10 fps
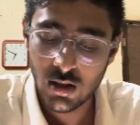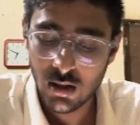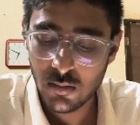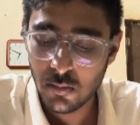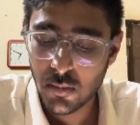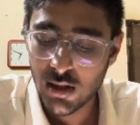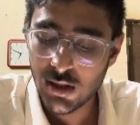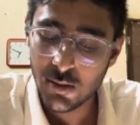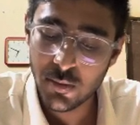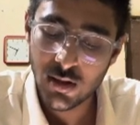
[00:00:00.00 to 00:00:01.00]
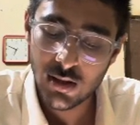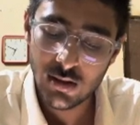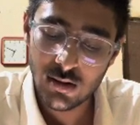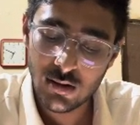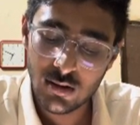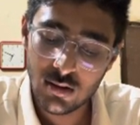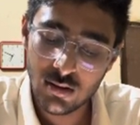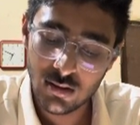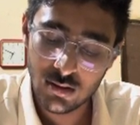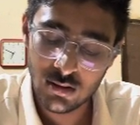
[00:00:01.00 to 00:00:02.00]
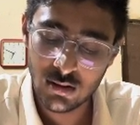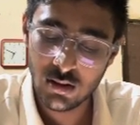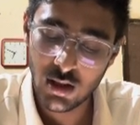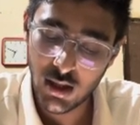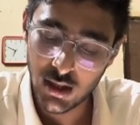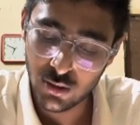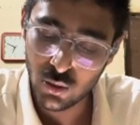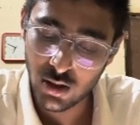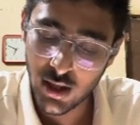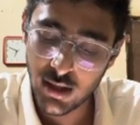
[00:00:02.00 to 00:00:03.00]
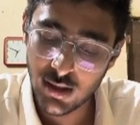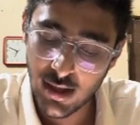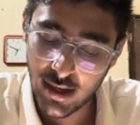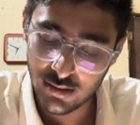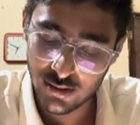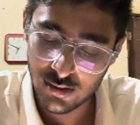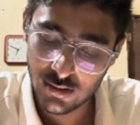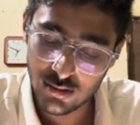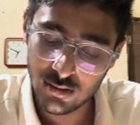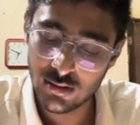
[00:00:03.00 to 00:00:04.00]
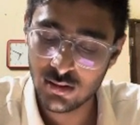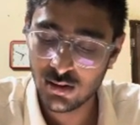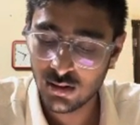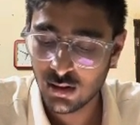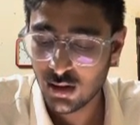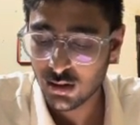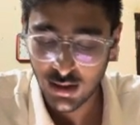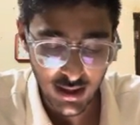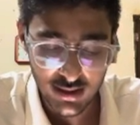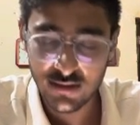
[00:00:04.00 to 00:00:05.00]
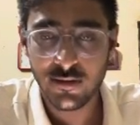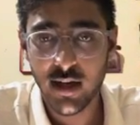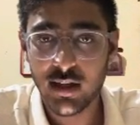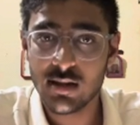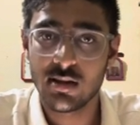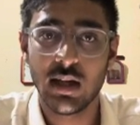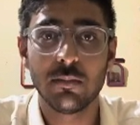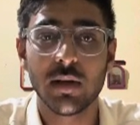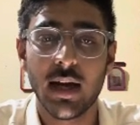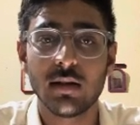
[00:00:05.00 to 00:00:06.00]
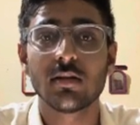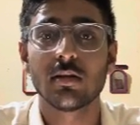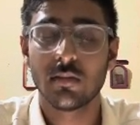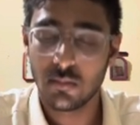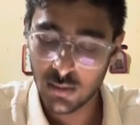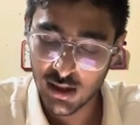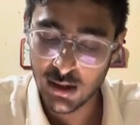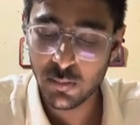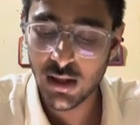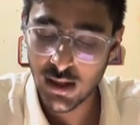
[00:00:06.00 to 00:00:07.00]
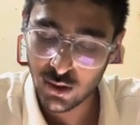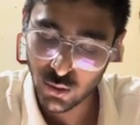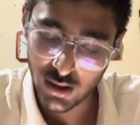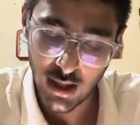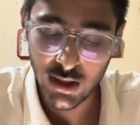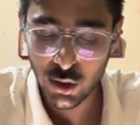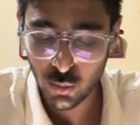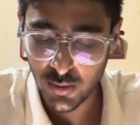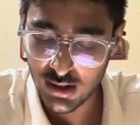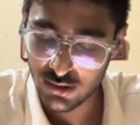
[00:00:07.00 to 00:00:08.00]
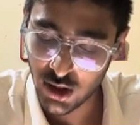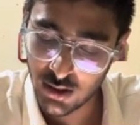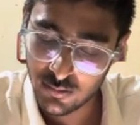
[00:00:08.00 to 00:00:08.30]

multiple endocrine glands. That's why it is named as multiple endocrine neoplasia.